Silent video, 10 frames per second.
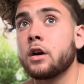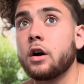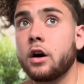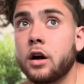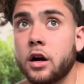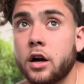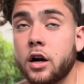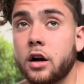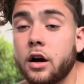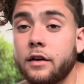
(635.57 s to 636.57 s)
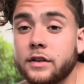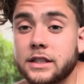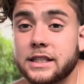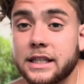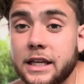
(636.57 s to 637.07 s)
are
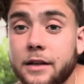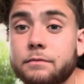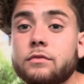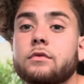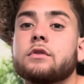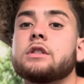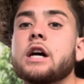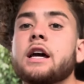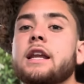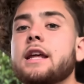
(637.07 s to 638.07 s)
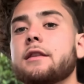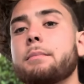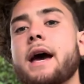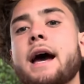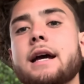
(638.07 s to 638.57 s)
obviously done and in the
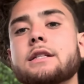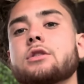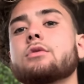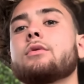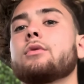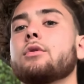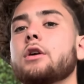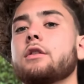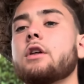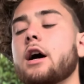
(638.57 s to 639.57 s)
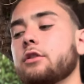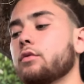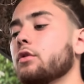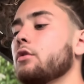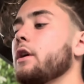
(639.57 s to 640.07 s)
past or thought
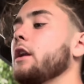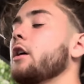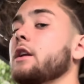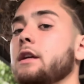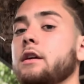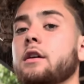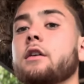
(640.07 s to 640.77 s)
through and already,